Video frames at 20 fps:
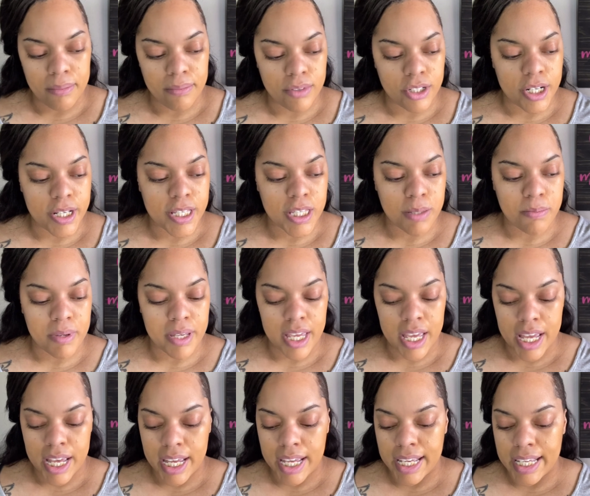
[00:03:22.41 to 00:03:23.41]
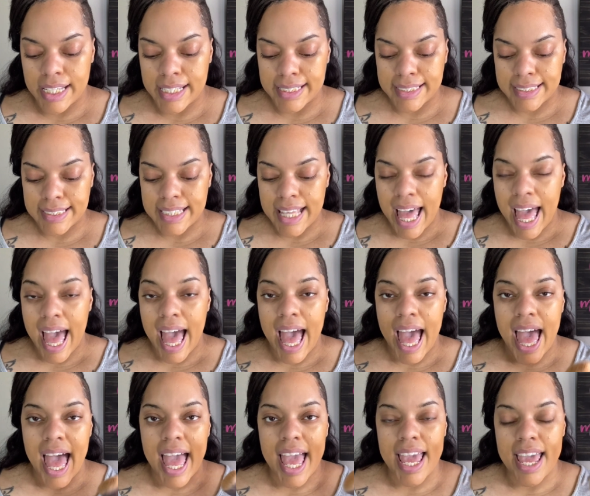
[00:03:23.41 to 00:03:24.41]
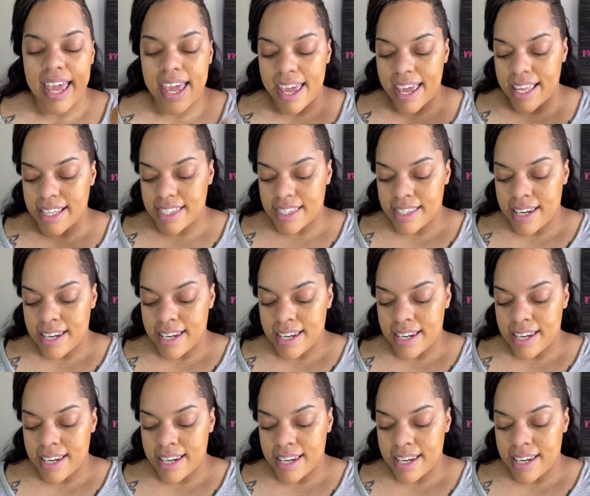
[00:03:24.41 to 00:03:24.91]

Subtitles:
just because it's